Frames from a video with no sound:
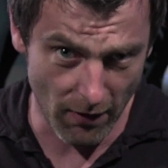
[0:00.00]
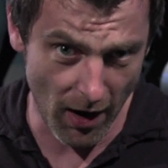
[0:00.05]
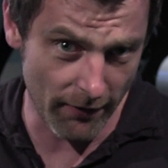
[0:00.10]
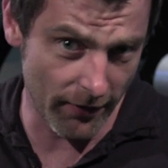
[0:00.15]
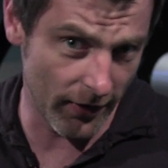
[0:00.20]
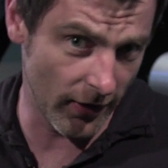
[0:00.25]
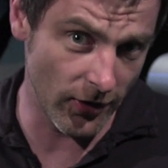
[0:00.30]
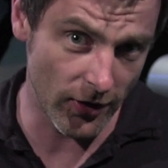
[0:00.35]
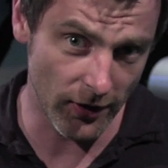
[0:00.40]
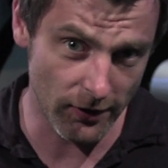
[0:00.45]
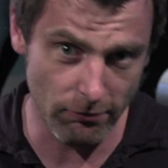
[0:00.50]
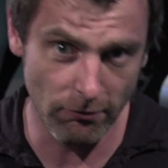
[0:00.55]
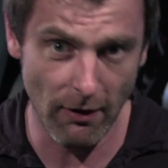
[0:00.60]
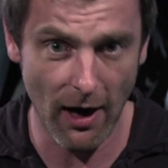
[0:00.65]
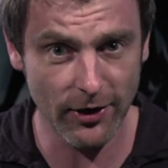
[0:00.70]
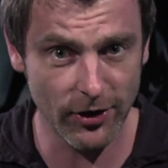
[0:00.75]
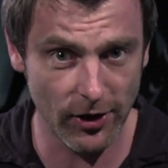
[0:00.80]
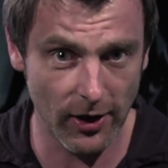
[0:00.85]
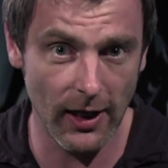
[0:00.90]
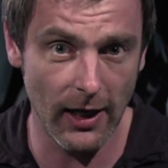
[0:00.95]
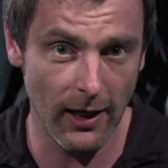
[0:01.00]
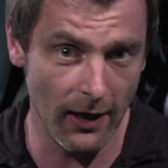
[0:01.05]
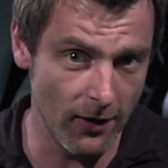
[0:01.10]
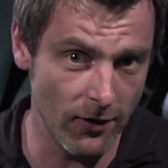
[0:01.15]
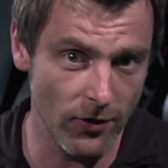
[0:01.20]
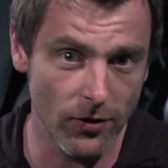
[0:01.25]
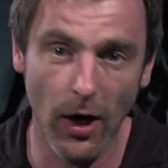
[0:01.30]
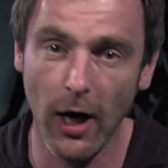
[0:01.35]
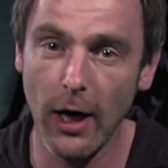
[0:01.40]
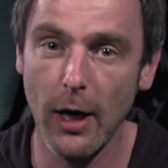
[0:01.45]
rather than just rushing in
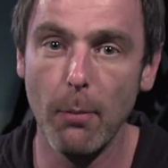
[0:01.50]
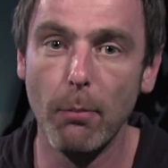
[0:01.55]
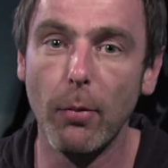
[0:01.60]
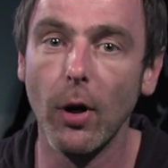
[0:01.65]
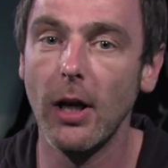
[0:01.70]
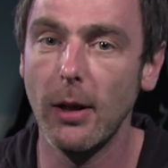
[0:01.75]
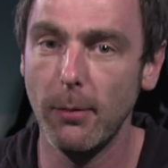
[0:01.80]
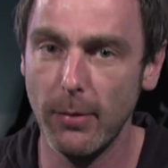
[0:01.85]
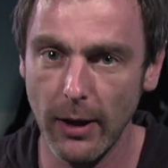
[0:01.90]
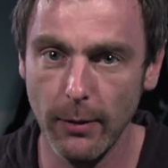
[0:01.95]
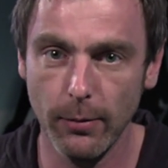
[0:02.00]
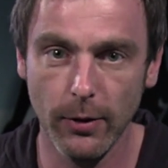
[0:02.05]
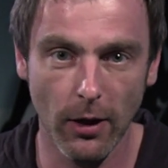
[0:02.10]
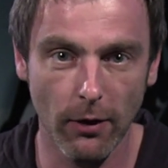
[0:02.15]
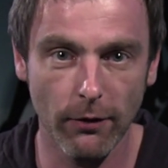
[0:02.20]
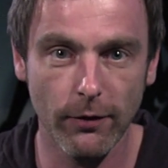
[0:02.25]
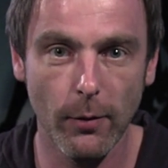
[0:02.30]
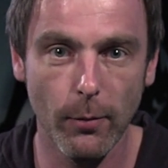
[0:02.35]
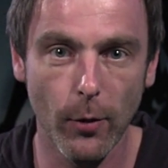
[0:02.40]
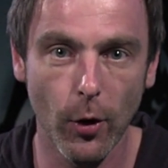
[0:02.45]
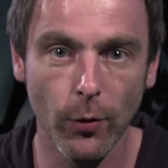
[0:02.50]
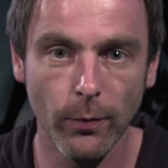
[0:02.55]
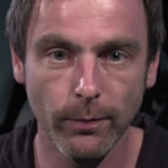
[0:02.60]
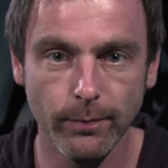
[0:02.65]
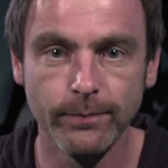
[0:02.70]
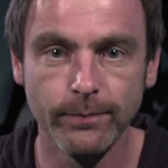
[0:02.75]
and trying to bully people off the ball.